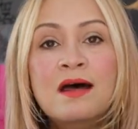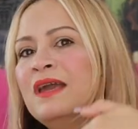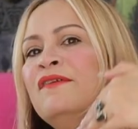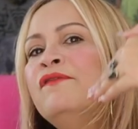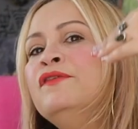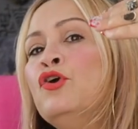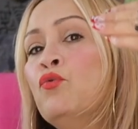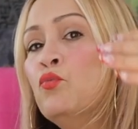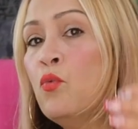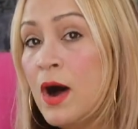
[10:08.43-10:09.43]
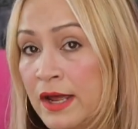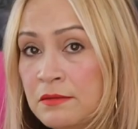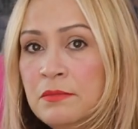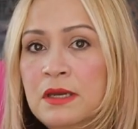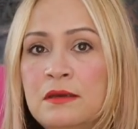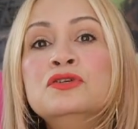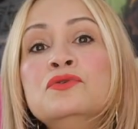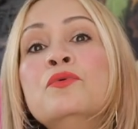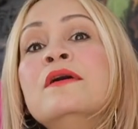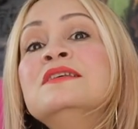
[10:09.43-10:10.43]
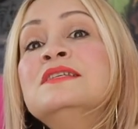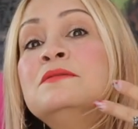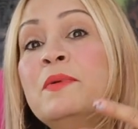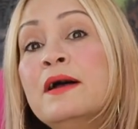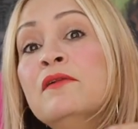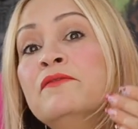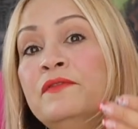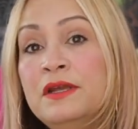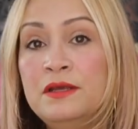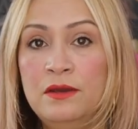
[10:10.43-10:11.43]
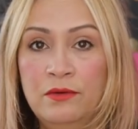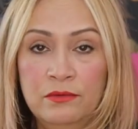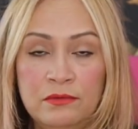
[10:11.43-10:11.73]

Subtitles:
If you want me to do a spell video